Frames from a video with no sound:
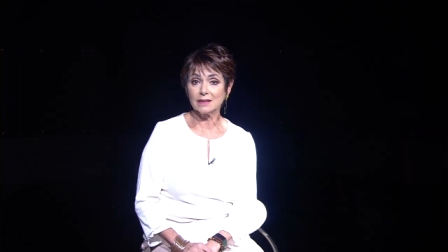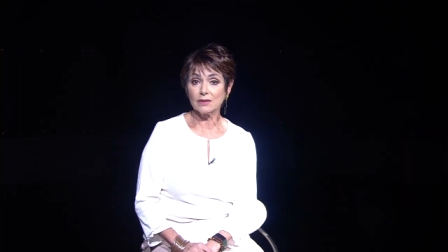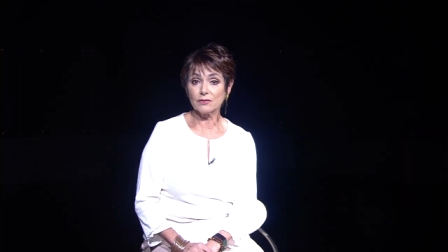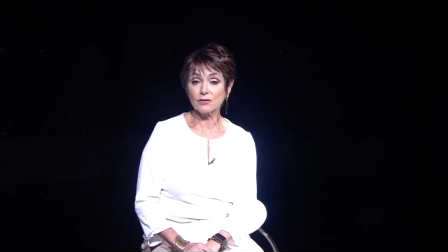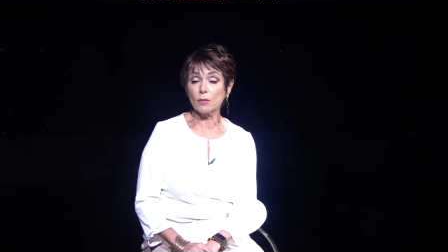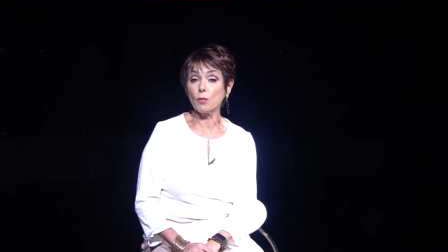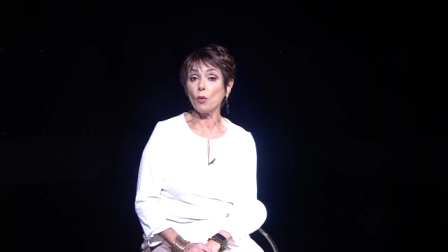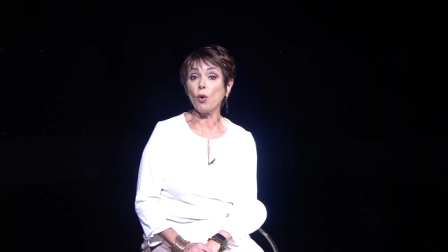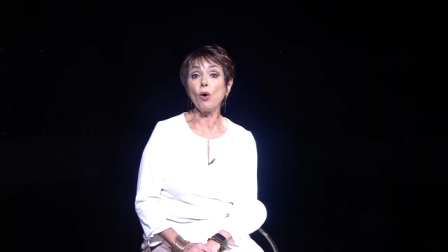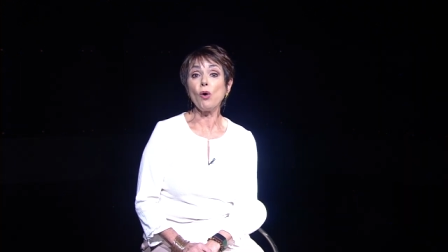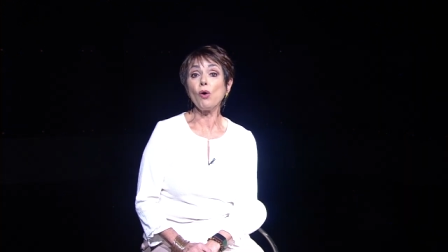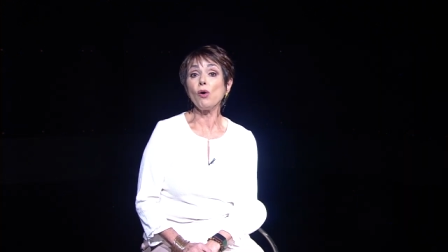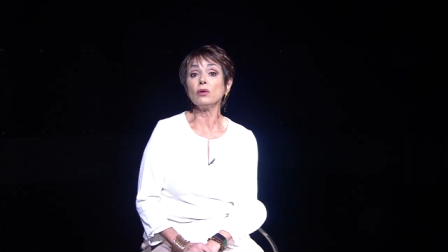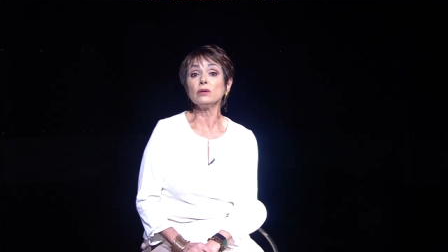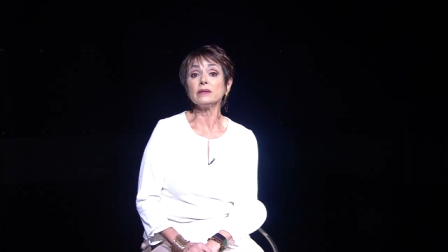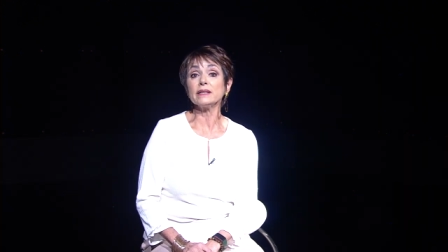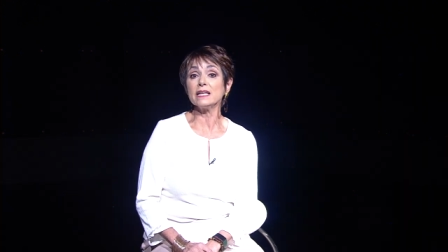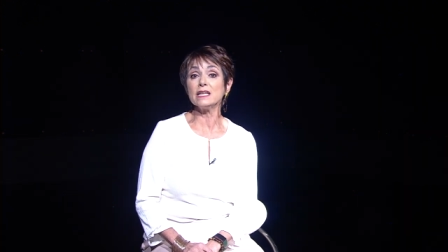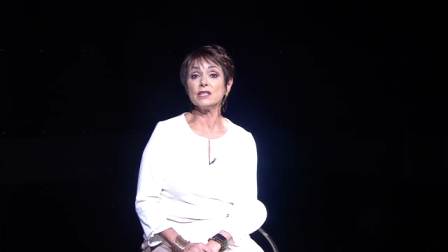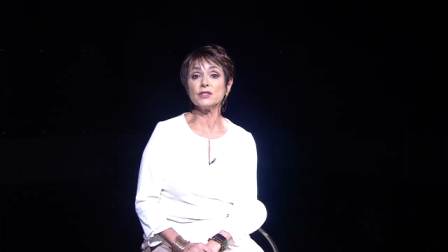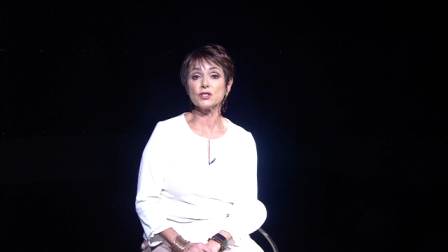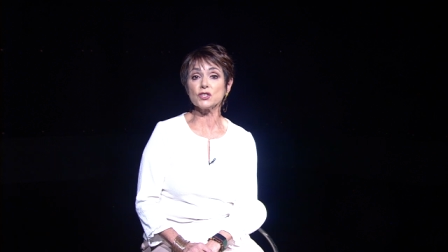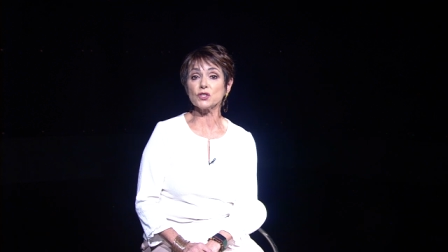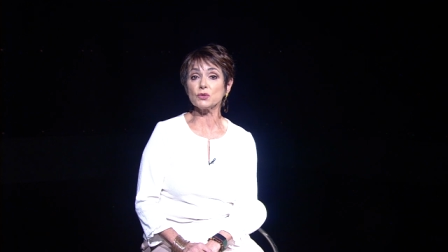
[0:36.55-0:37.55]
from all
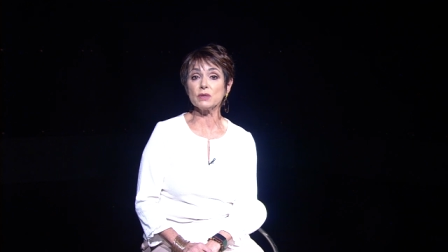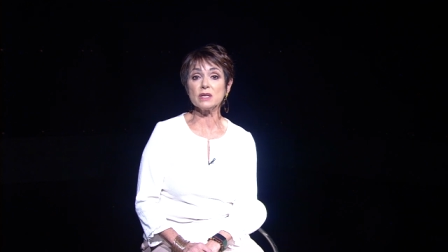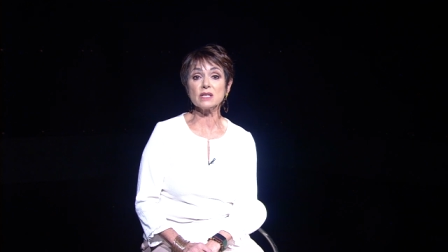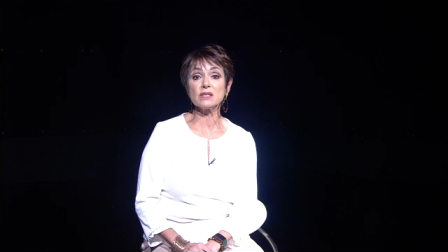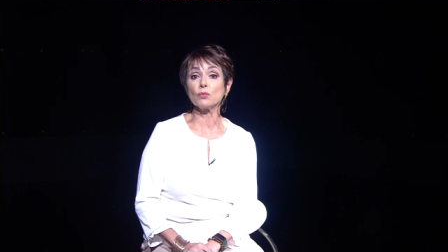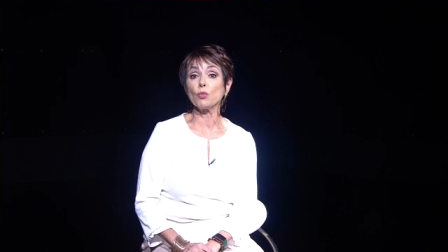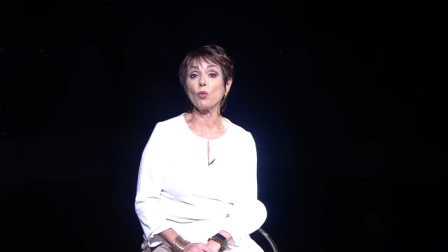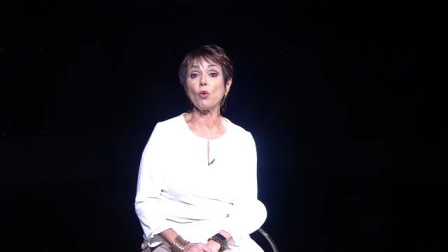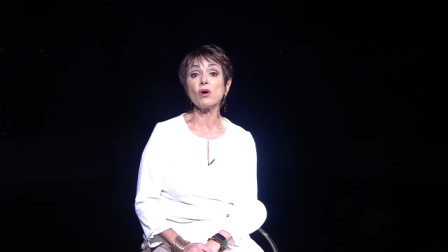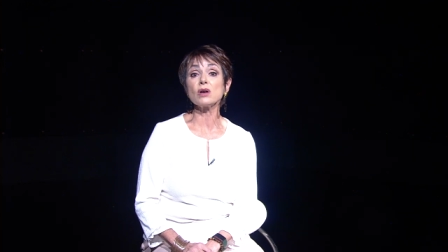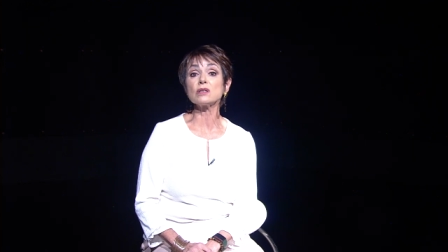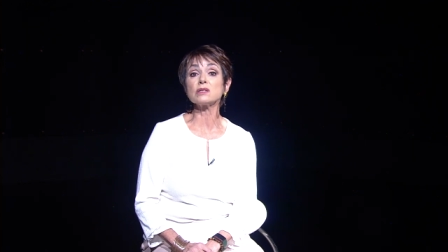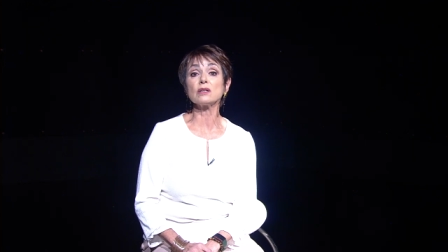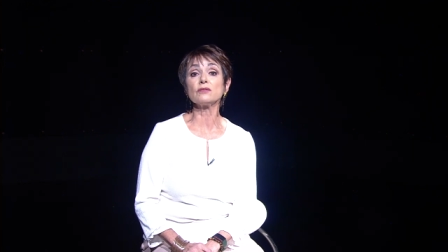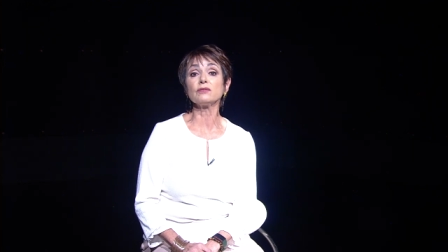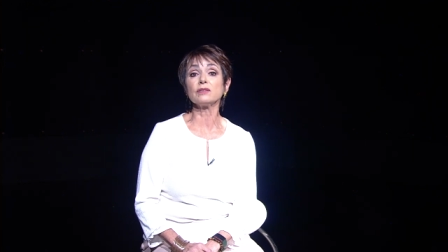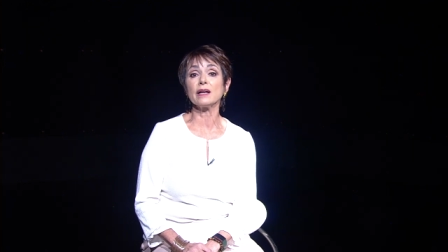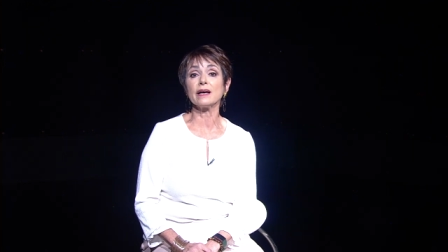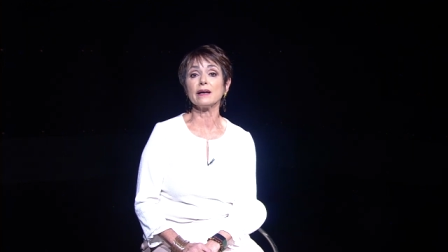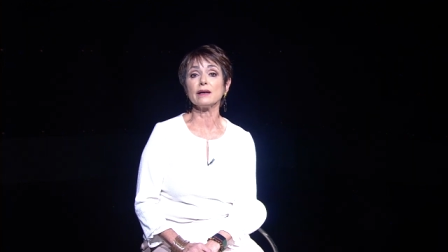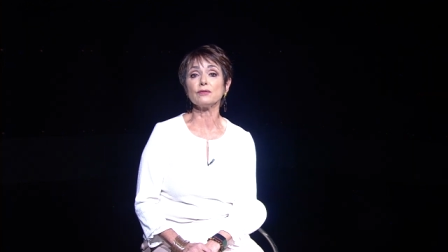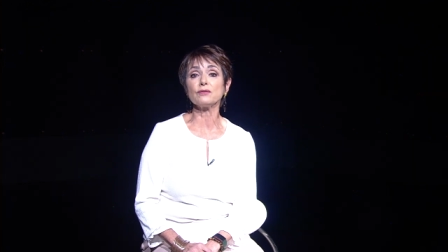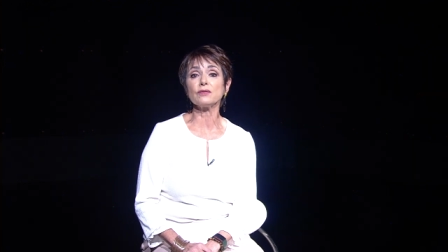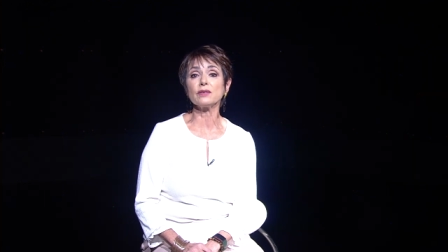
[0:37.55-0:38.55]
industries and walks of
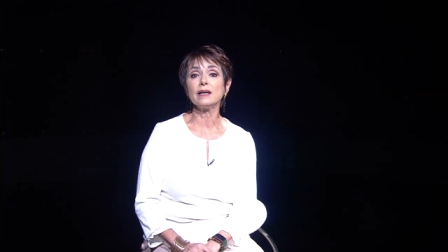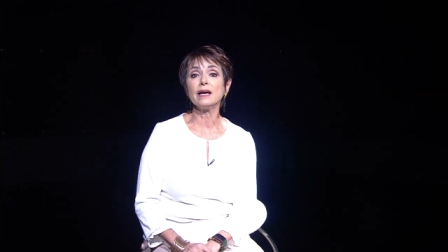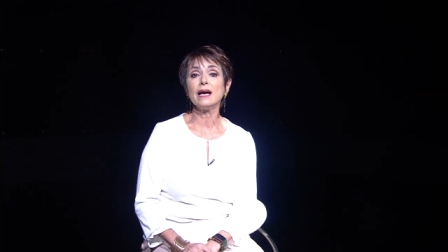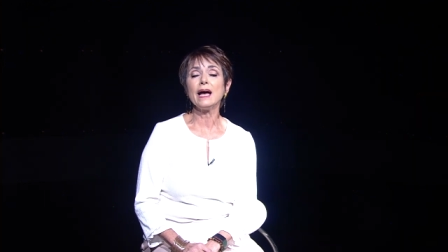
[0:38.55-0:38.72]
life